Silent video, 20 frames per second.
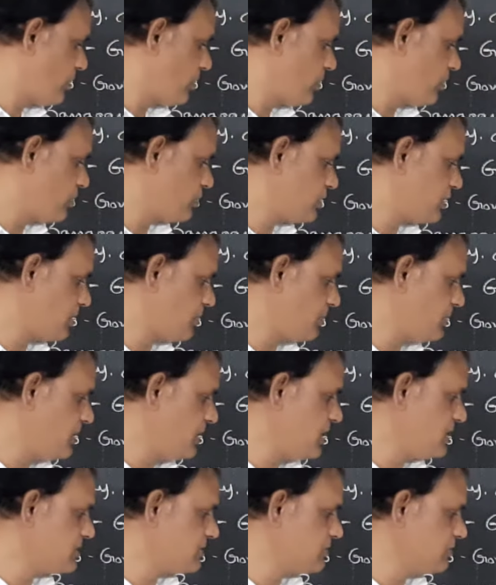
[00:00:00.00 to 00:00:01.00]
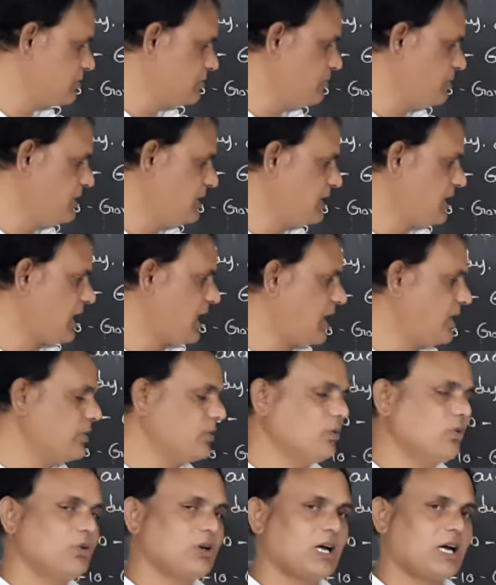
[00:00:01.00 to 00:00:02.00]
Uttar Pradesh, Bihar,
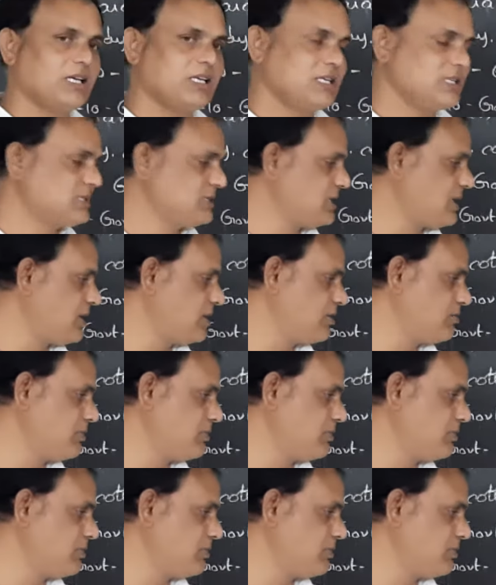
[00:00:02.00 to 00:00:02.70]
Rajasthan,